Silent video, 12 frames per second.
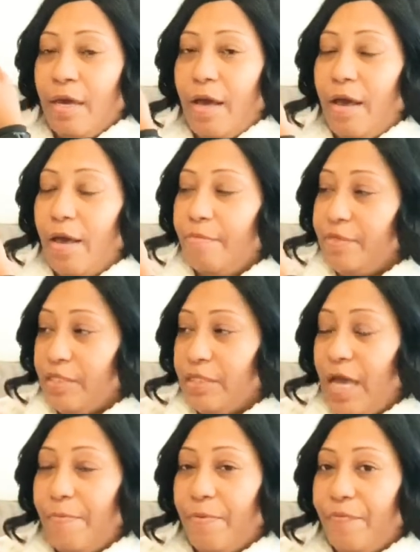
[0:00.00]
um, the
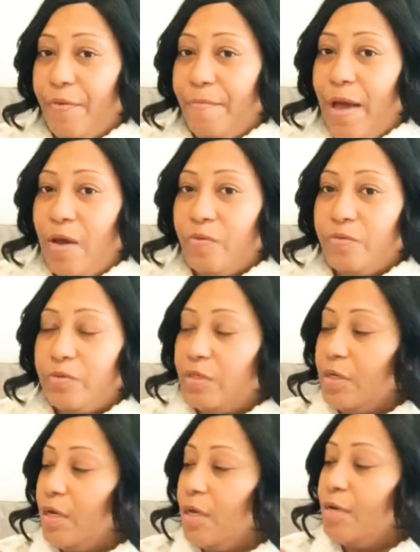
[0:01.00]
top of the mount
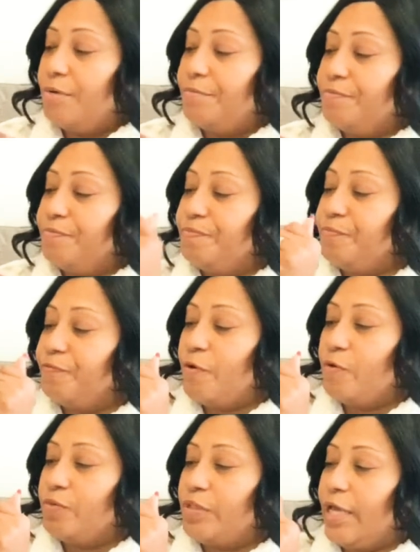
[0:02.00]
um,
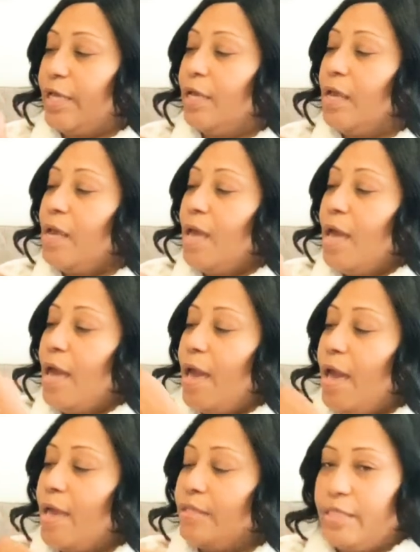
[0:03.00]
phone thing
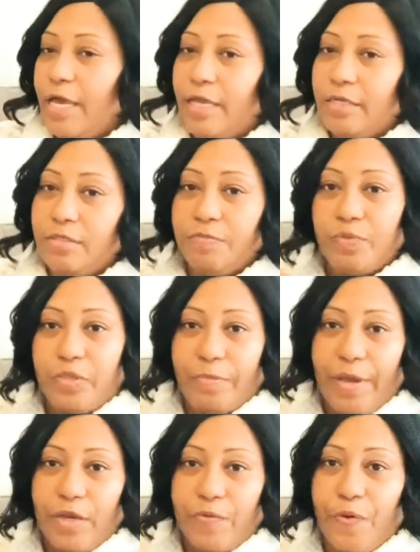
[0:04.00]
and then put the
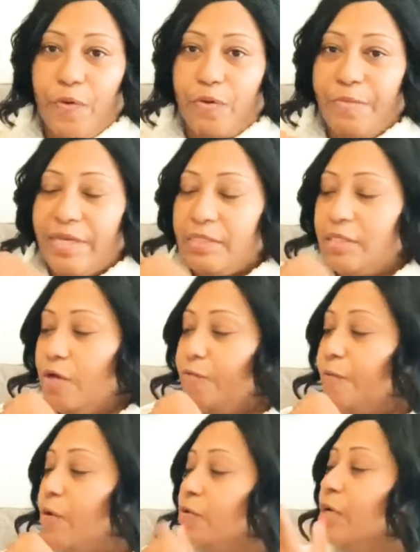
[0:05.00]
microphone on my cell
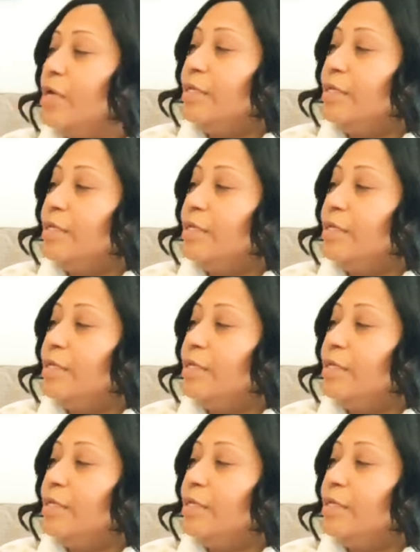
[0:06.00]
phone.